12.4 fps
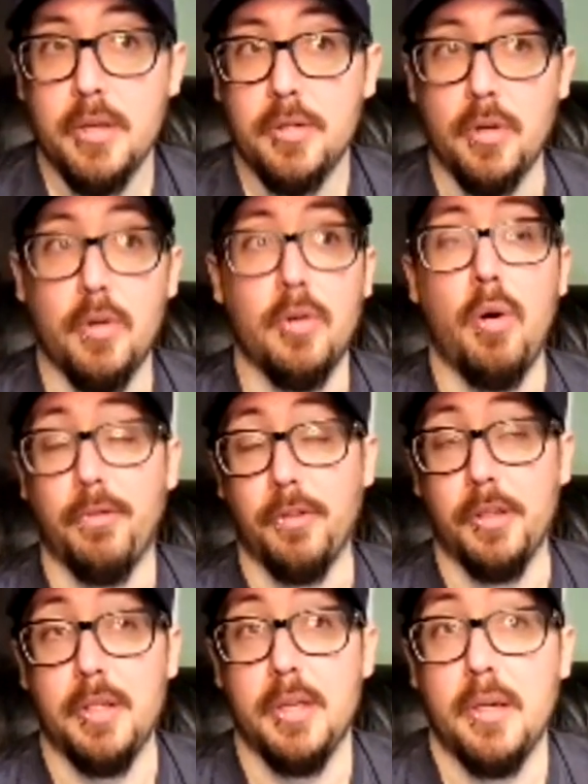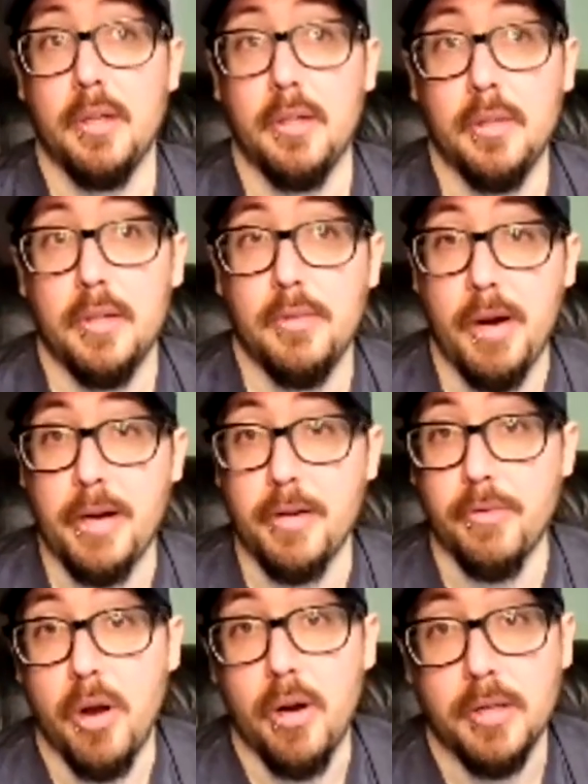so hopefully
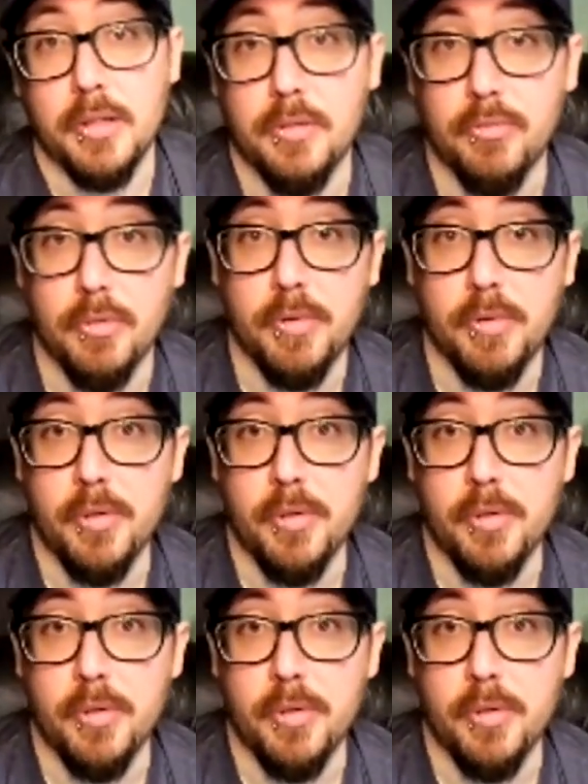Ragnarok is really,